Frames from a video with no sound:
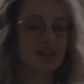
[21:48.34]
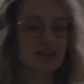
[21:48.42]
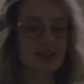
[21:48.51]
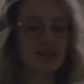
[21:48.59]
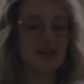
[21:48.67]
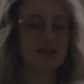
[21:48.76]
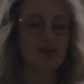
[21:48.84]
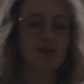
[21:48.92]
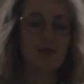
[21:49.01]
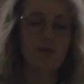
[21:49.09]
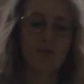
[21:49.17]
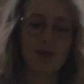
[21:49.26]

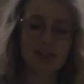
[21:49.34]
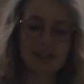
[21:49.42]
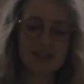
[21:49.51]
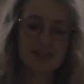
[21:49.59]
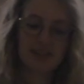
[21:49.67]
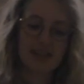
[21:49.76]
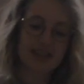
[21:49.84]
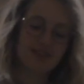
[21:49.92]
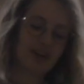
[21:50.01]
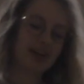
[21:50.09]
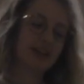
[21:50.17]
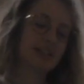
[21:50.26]
So what did you guys
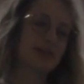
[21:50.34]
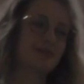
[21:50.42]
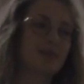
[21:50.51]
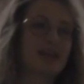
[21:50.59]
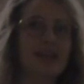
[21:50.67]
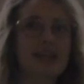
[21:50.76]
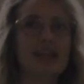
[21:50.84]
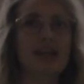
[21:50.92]
find to be